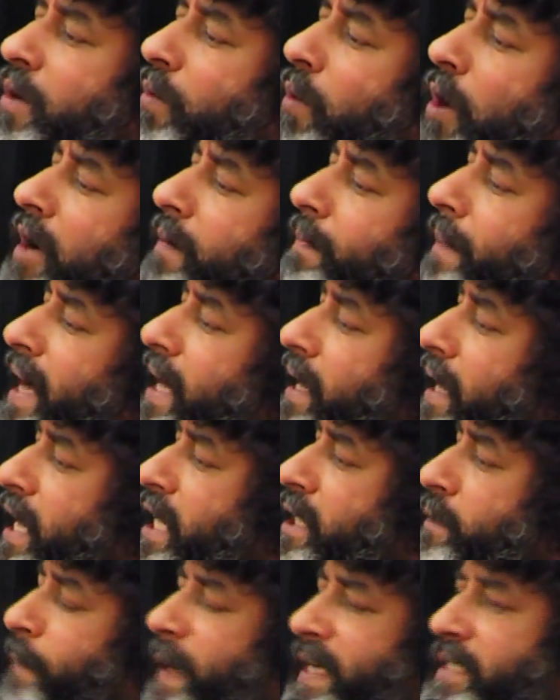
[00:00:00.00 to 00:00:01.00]
and walk back
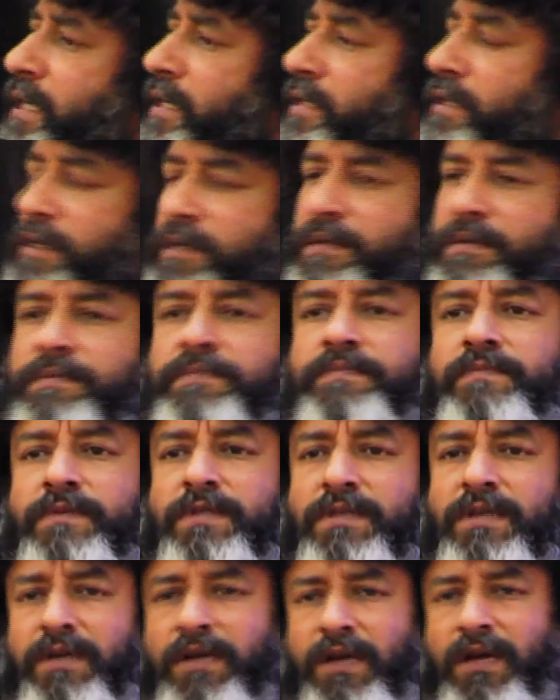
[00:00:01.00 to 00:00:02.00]
like a spectator.
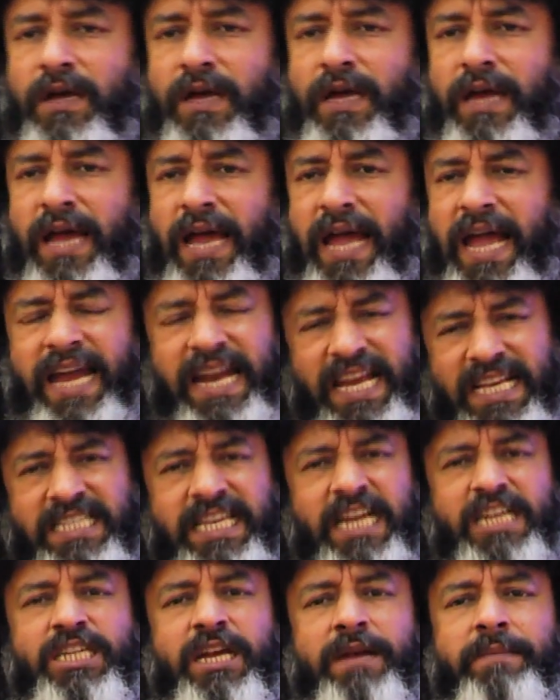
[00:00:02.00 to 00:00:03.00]
Any
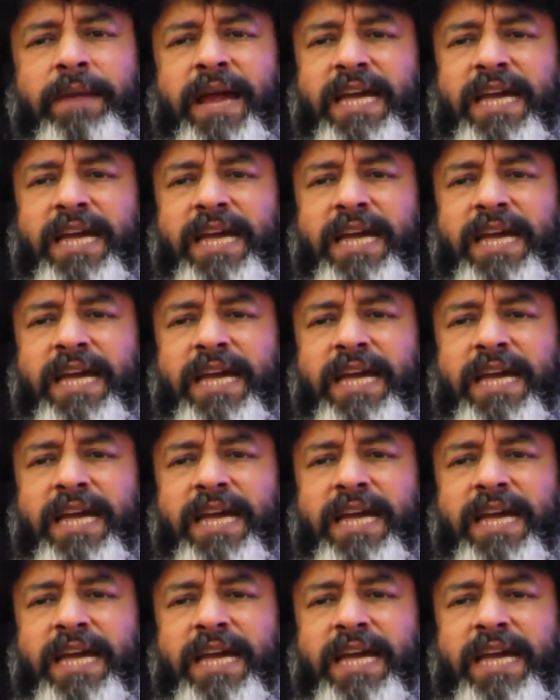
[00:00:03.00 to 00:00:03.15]
session